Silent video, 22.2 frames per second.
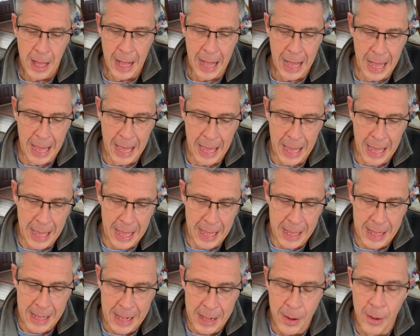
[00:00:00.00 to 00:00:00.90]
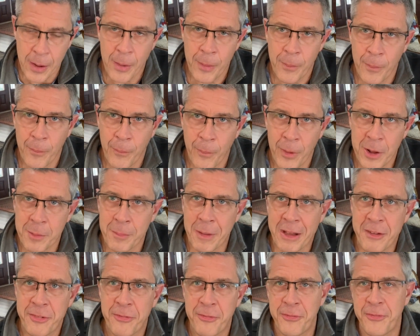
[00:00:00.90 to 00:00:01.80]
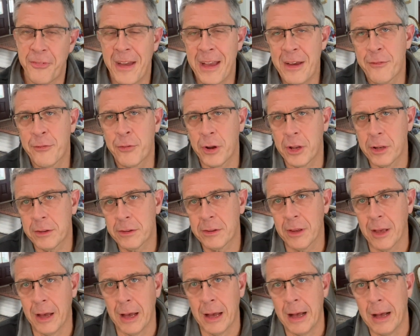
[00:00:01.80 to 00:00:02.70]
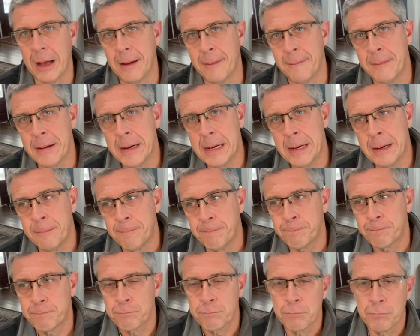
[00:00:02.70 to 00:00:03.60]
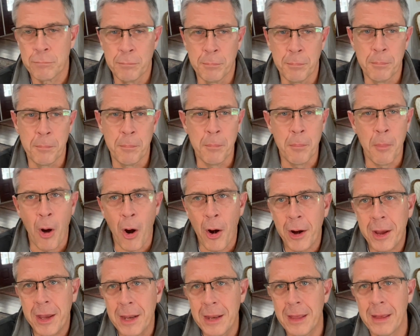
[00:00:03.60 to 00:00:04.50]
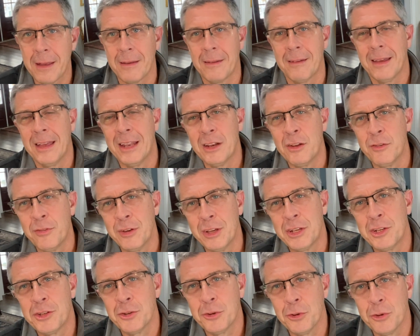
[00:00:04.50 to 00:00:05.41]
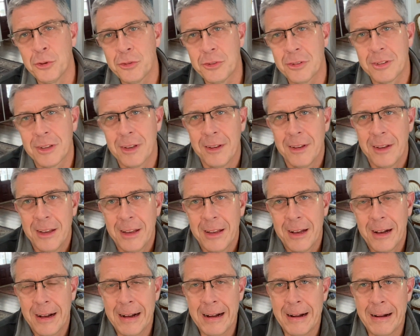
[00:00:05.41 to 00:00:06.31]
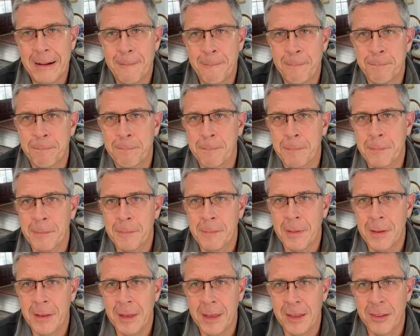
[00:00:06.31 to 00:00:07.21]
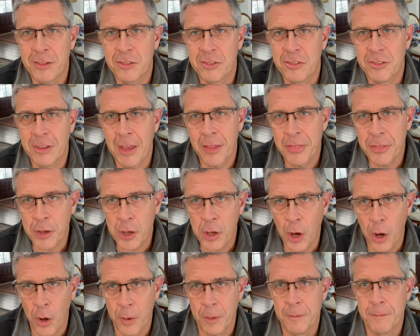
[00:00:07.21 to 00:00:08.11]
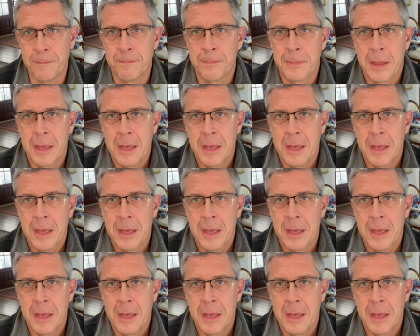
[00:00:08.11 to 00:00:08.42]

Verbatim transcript: I, one of my favorite uh, um, marketing individuals um, is Seth Godin.